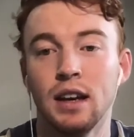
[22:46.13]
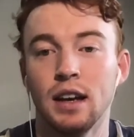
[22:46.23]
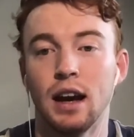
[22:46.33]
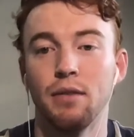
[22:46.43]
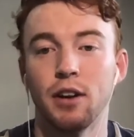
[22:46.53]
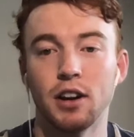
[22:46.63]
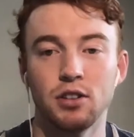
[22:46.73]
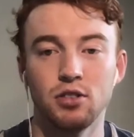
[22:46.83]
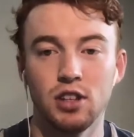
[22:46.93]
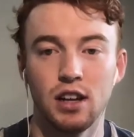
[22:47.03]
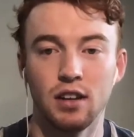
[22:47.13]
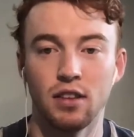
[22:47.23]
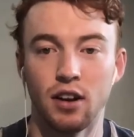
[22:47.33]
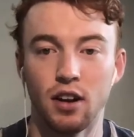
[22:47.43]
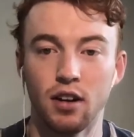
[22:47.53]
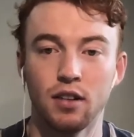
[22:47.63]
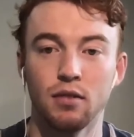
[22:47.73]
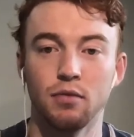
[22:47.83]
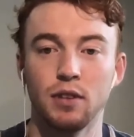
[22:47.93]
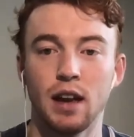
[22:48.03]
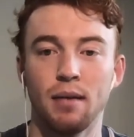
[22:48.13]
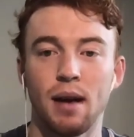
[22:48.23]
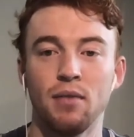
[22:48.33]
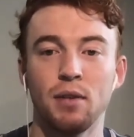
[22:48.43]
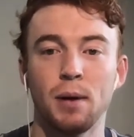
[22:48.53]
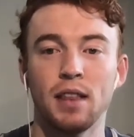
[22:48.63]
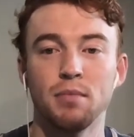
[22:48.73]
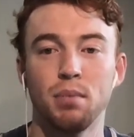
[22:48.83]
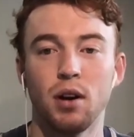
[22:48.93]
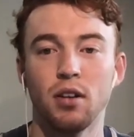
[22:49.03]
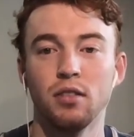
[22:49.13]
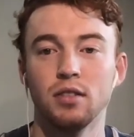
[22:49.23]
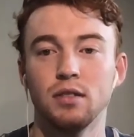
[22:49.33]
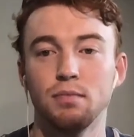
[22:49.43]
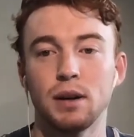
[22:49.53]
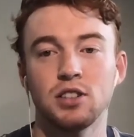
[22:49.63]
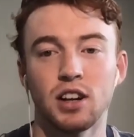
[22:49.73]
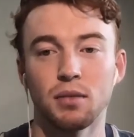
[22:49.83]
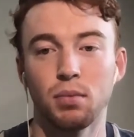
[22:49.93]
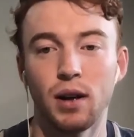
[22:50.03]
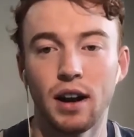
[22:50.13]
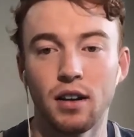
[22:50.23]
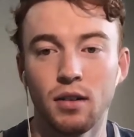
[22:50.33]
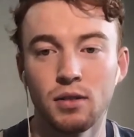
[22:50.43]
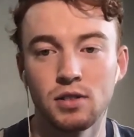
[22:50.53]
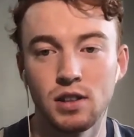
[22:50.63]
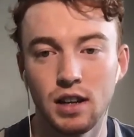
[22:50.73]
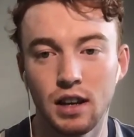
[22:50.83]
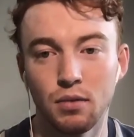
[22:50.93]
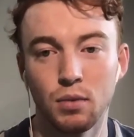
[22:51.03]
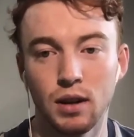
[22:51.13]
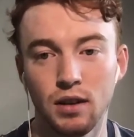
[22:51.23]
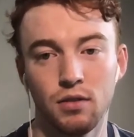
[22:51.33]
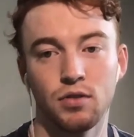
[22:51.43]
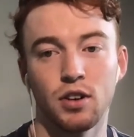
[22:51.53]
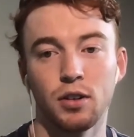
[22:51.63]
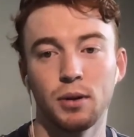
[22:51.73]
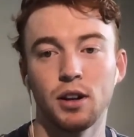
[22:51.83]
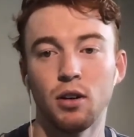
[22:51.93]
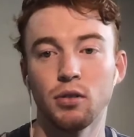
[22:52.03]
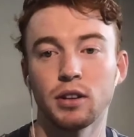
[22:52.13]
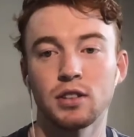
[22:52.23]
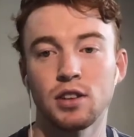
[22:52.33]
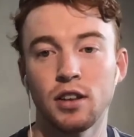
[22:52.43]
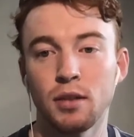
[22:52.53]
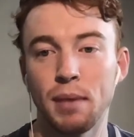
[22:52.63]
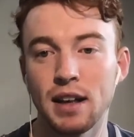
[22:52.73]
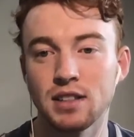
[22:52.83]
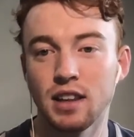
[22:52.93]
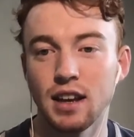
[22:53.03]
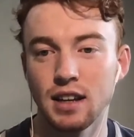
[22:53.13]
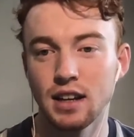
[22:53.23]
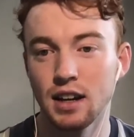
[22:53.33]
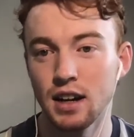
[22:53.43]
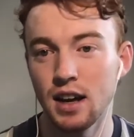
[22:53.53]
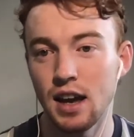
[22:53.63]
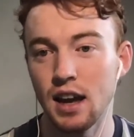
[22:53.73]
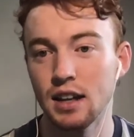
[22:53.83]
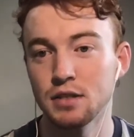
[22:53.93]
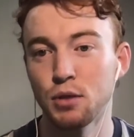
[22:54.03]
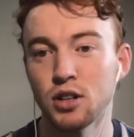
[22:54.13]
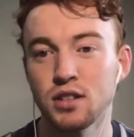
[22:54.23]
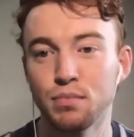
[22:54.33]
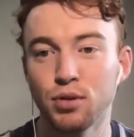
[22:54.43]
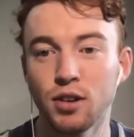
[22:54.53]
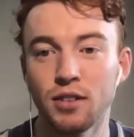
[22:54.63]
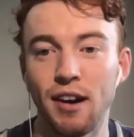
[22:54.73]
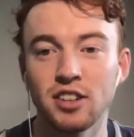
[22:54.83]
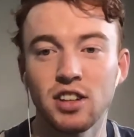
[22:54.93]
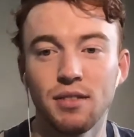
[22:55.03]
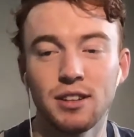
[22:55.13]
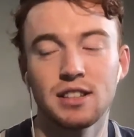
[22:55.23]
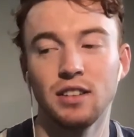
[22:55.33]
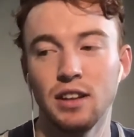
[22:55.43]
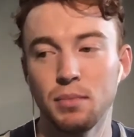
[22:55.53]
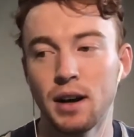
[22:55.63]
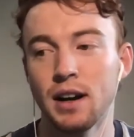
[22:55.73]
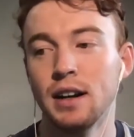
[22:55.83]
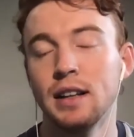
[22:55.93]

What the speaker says: A very good year though. Yeah, MVP the Bont. Best young player, obviously, we've gone a bit older, so the Baz Lenka, and most improved. I've actually given it to Libba,